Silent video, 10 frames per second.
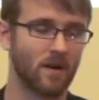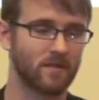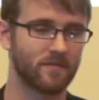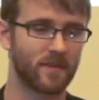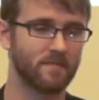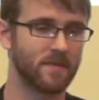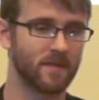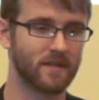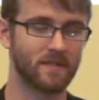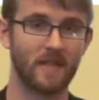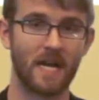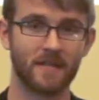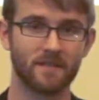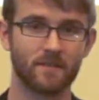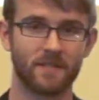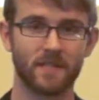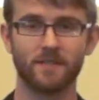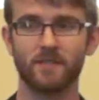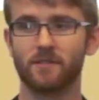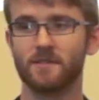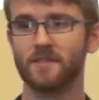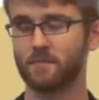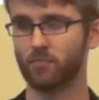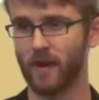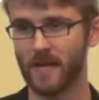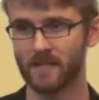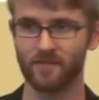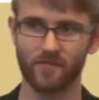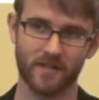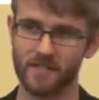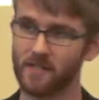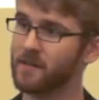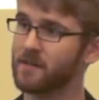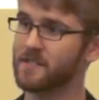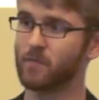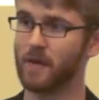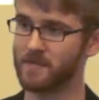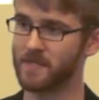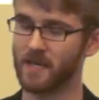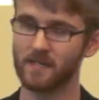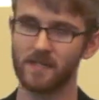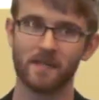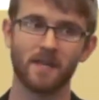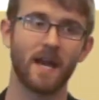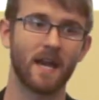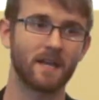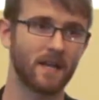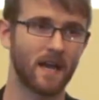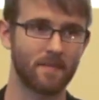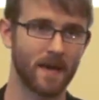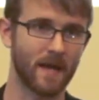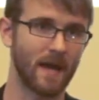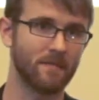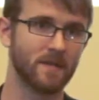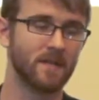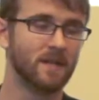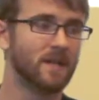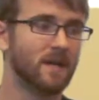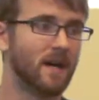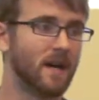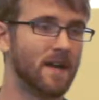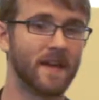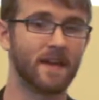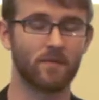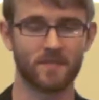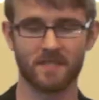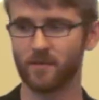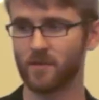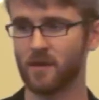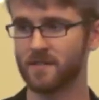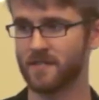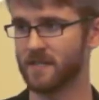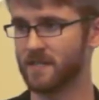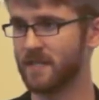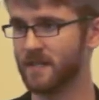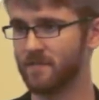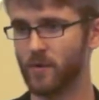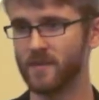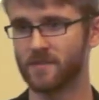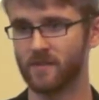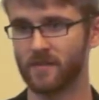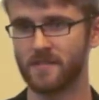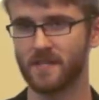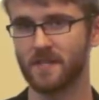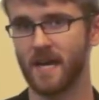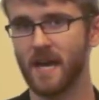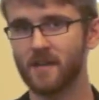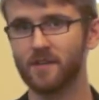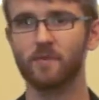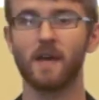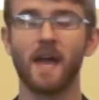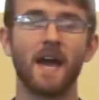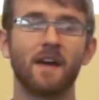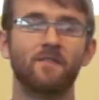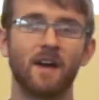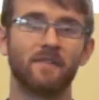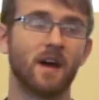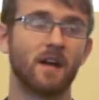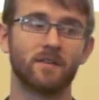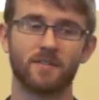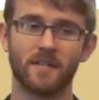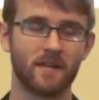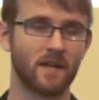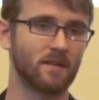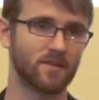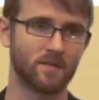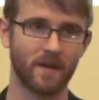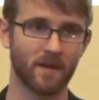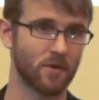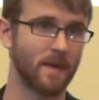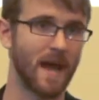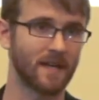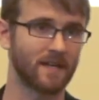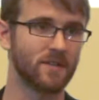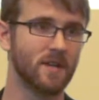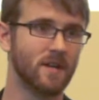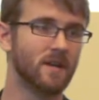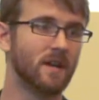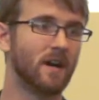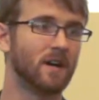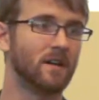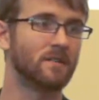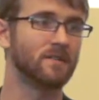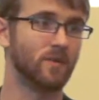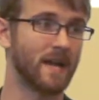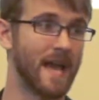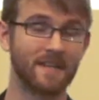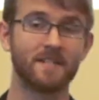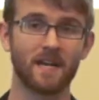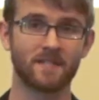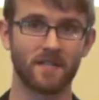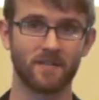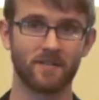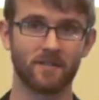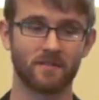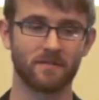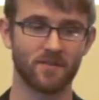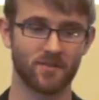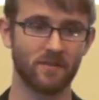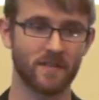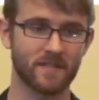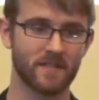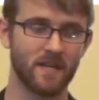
of their millions of lines. What they do is it's branded Frontier, it's a website and an iPad app. And when someone calls in to get voice service, they say, hey, do you want to add $5, $10, depending on your package? Do you want to add texting to your service?